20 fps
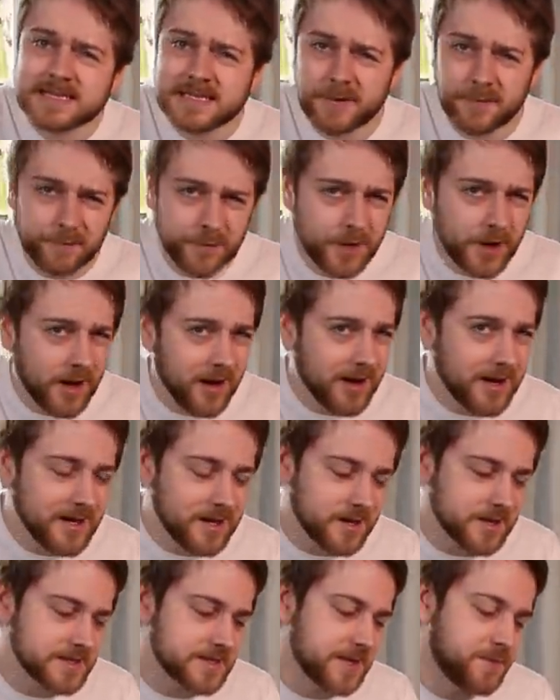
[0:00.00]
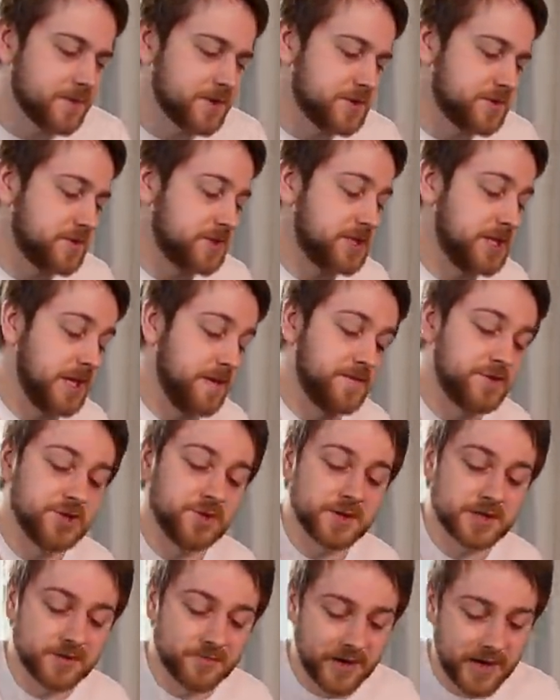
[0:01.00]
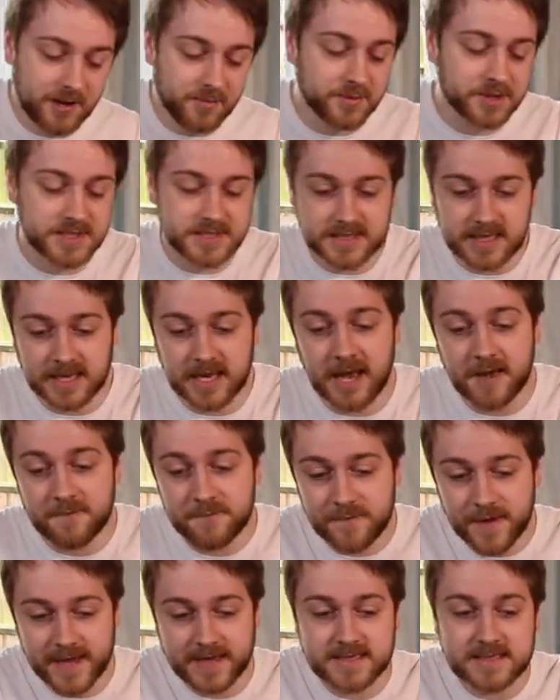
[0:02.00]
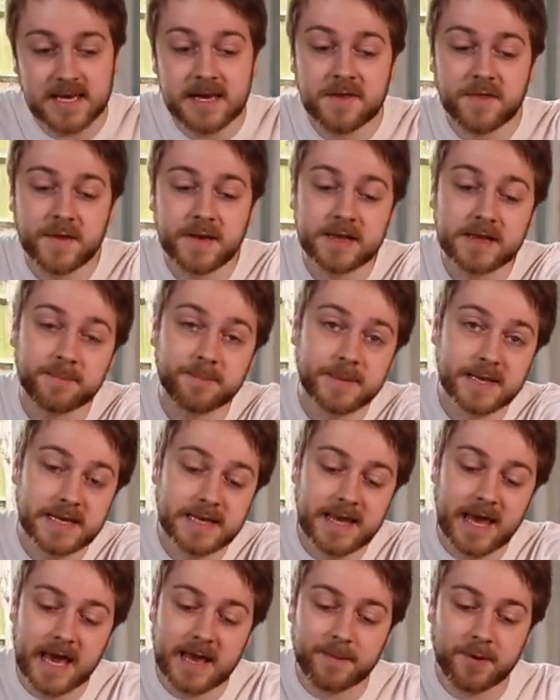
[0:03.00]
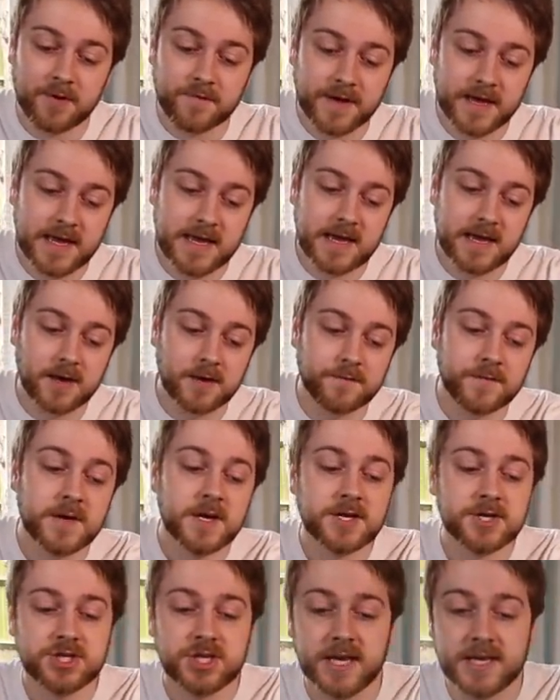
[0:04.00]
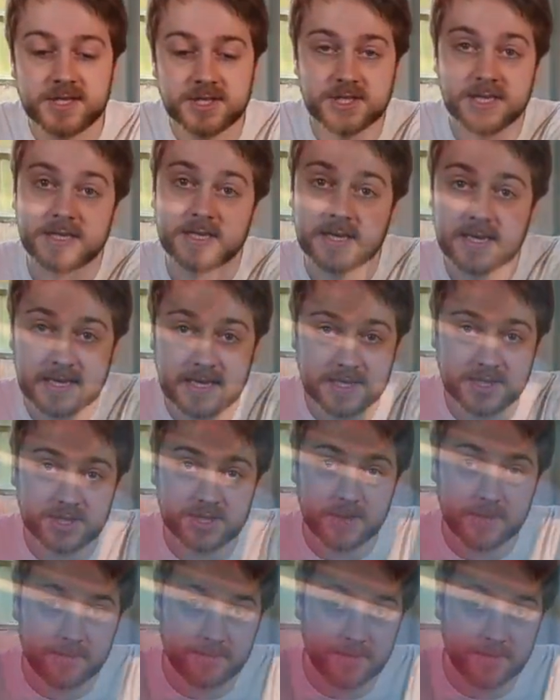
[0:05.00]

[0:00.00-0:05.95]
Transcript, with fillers: different highlights they want to achieve during the round, which is going to affect the little mini game over here of changing each